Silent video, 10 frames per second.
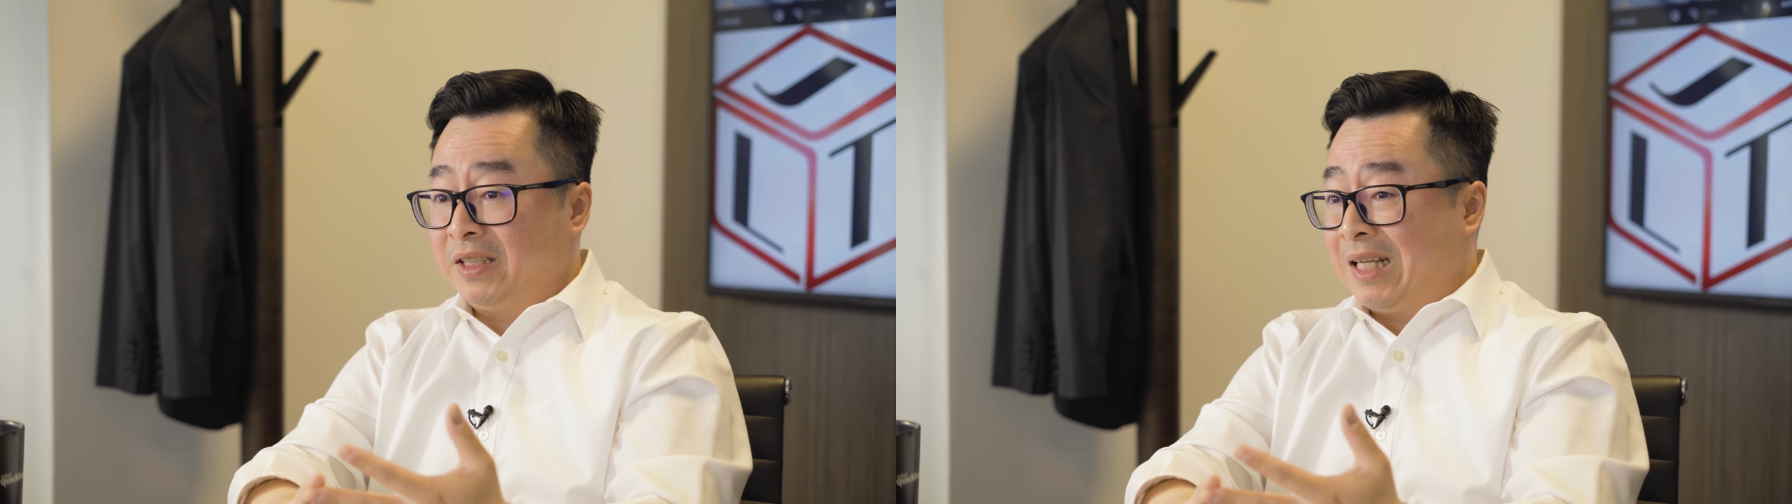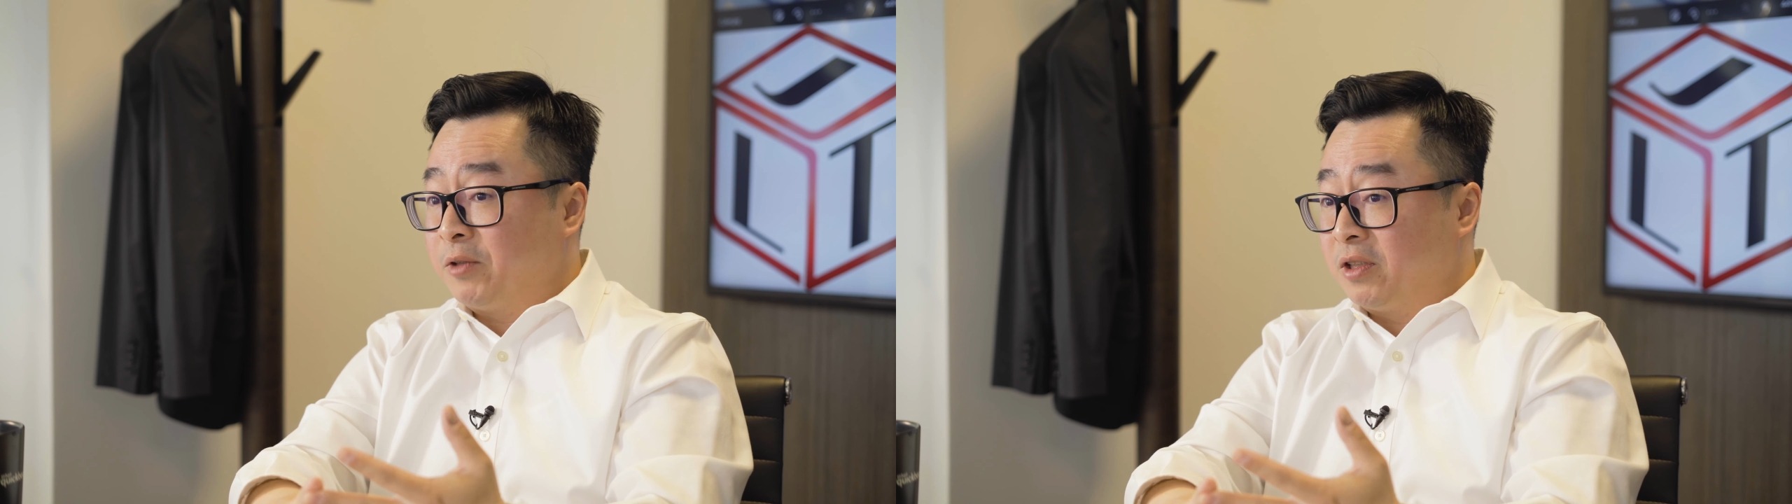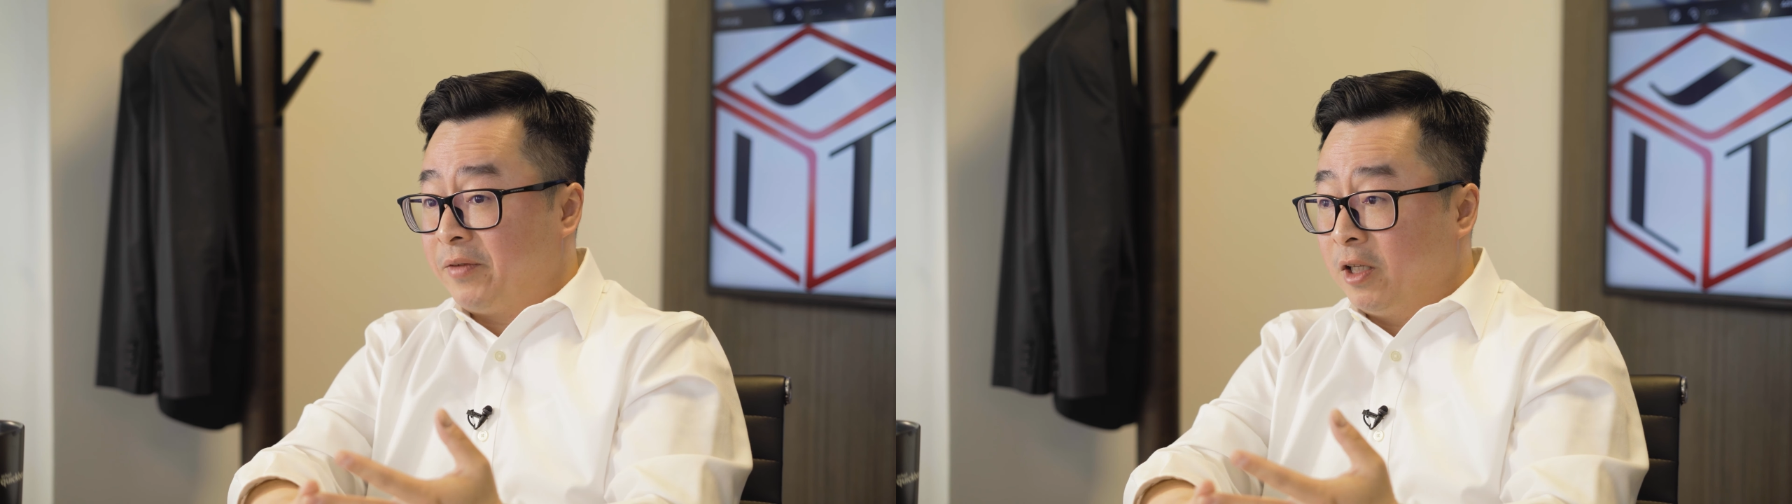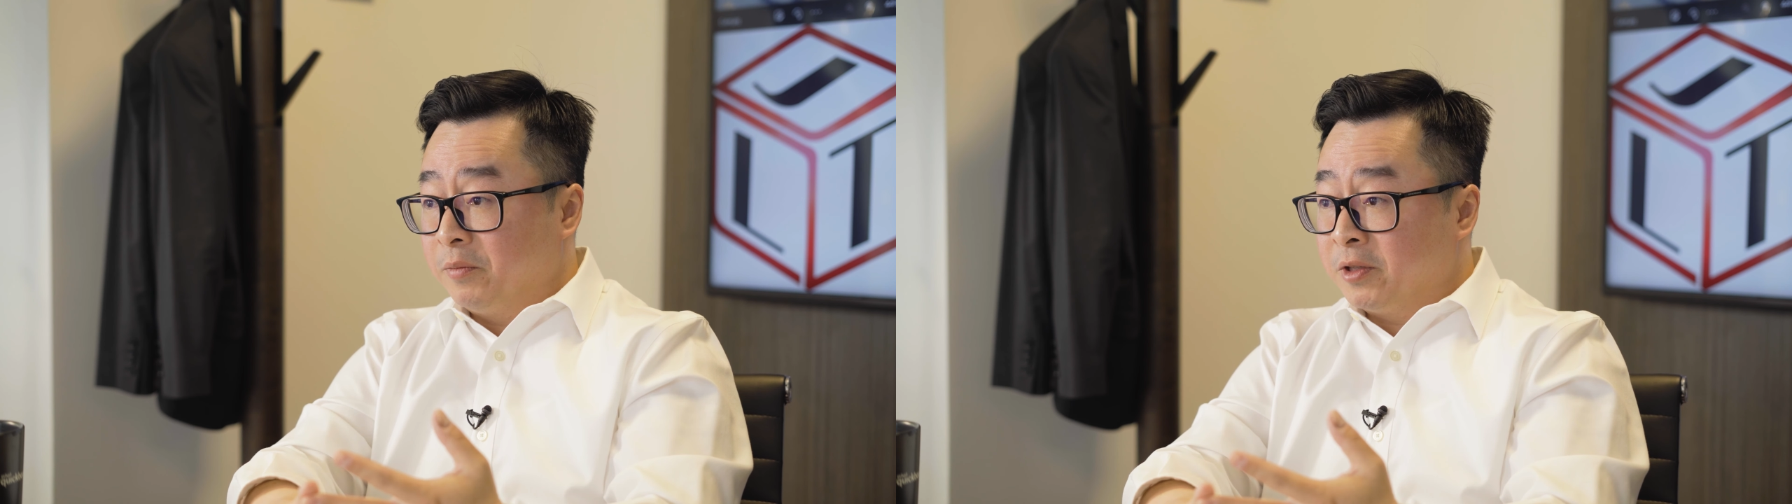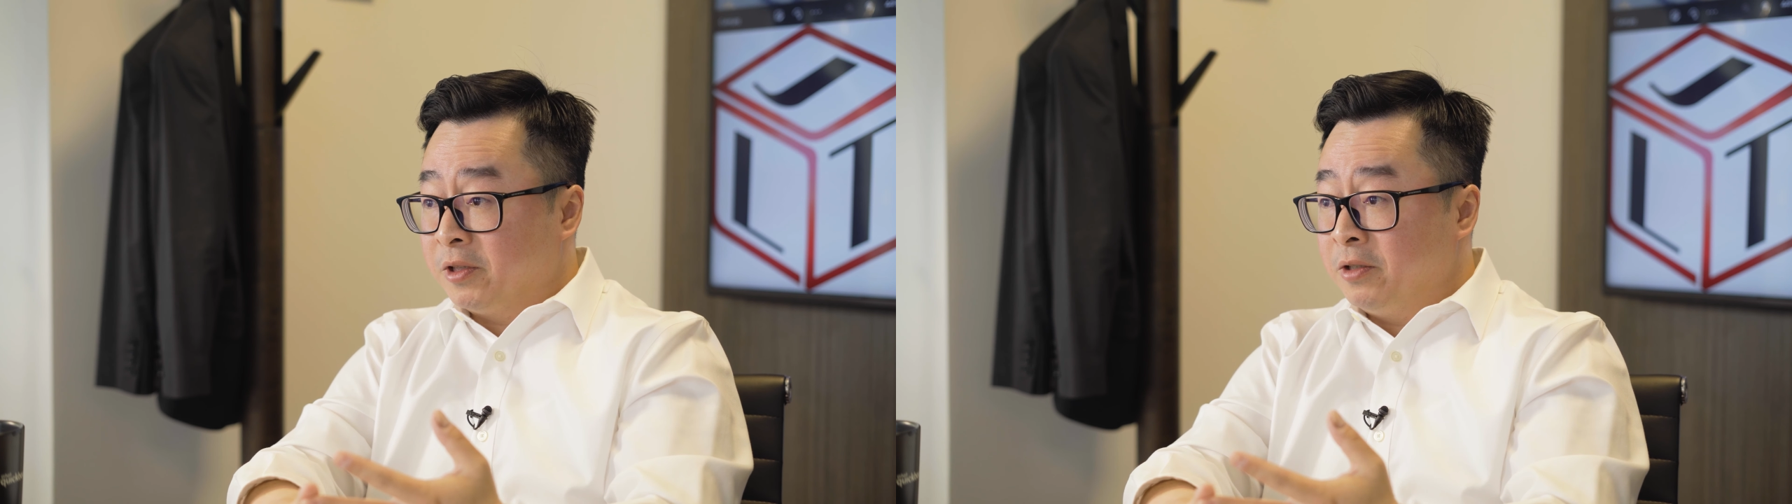exemptions
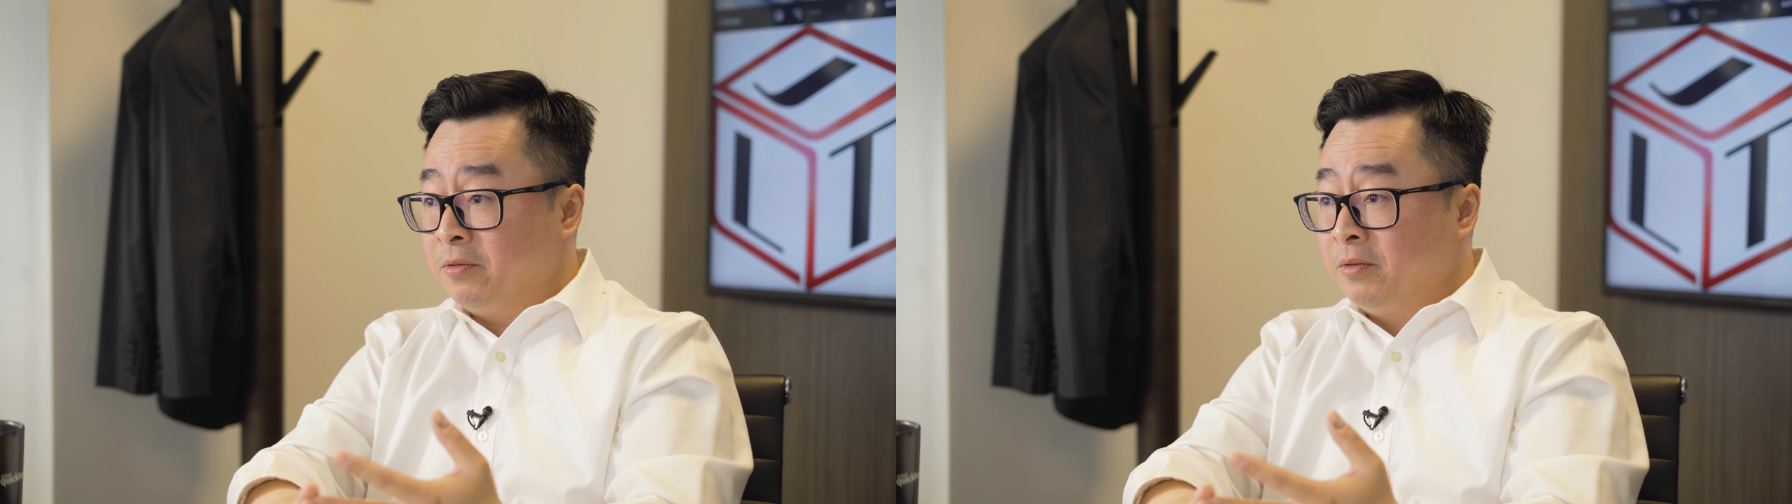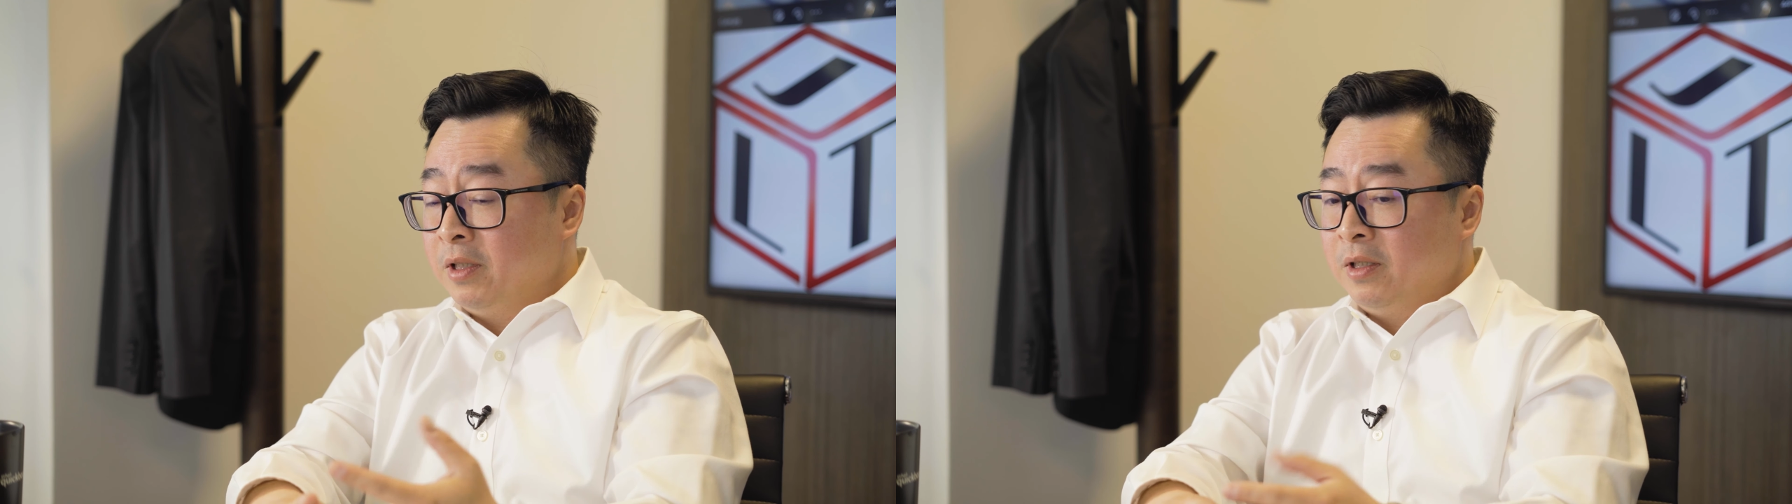available to you.